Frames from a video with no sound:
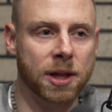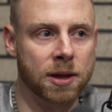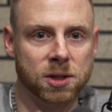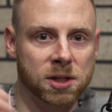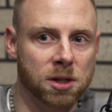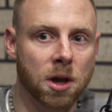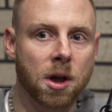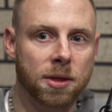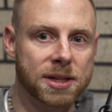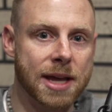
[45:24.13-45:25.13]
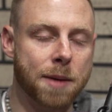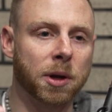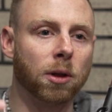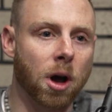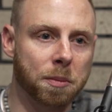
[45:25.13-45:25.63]
And this
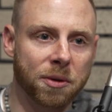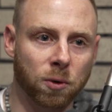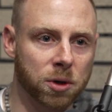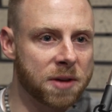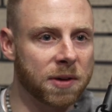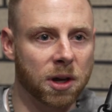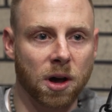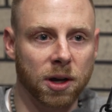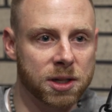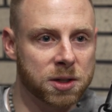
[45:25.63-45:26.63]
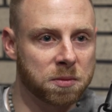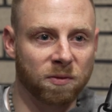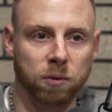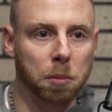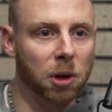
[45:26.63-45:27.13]
happened long before David Goggins
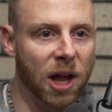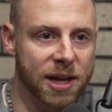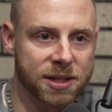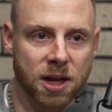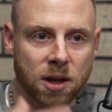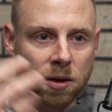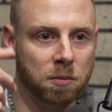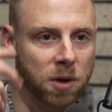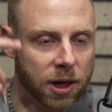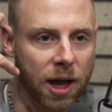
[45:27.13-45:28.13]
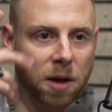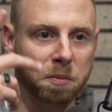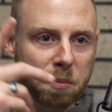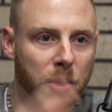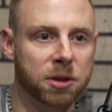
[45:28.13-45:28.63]
verbalized it and kind of
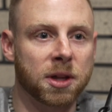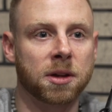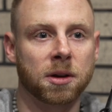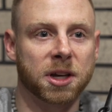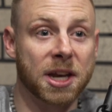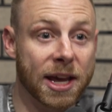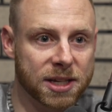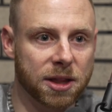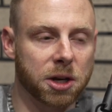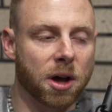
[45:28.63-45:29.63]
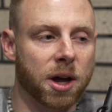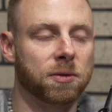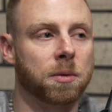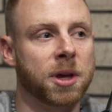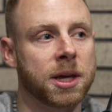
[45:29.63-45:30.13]
connected the dots
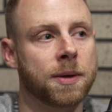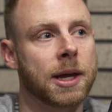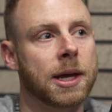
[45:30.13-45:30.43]
for me.